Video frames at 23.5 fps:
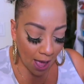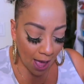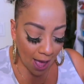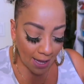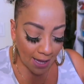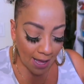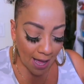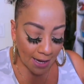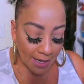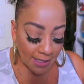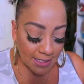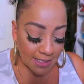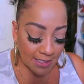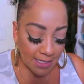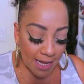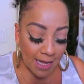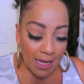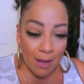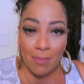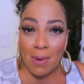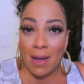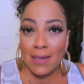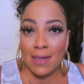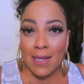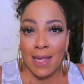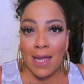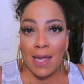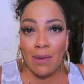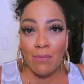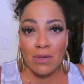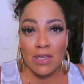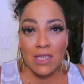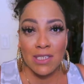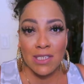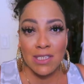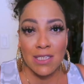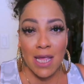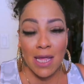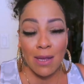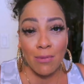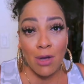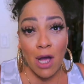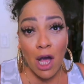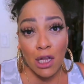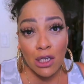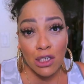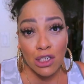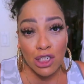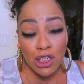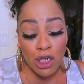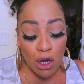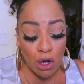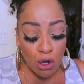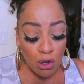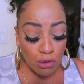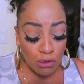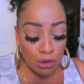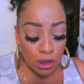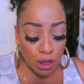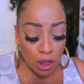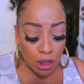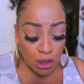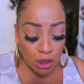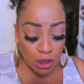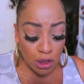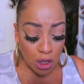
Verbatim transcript: I kind of stay in my lane with the same color tone tones.